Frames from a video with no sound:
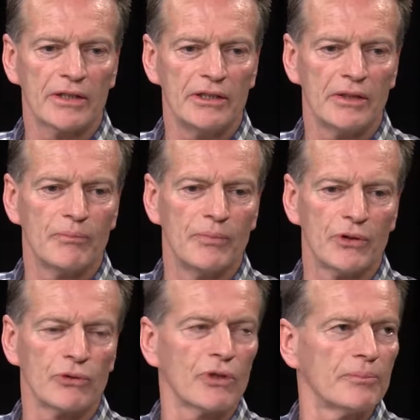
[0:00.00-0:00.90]
that you
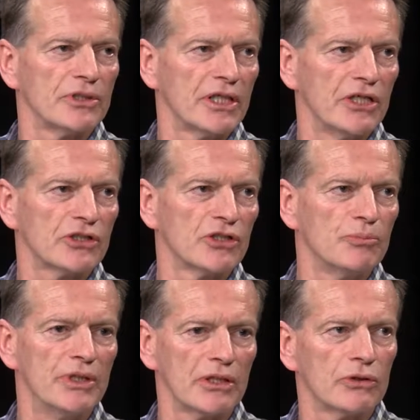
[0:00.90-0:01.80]
build a reputation as
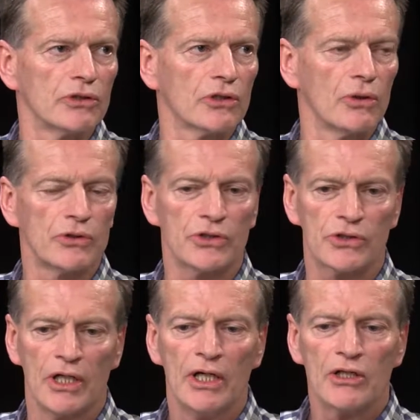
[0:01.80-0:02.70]
being good coaches.